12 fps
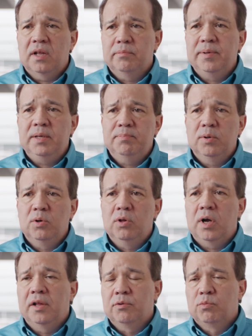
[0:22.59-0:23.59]
other
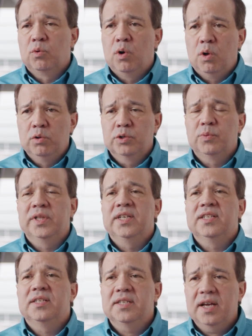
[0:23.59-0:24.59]
people, other roles
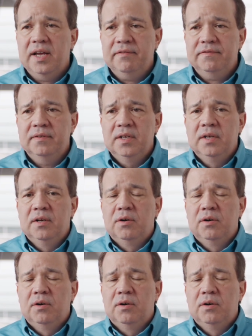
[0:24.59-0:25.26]
within SAFE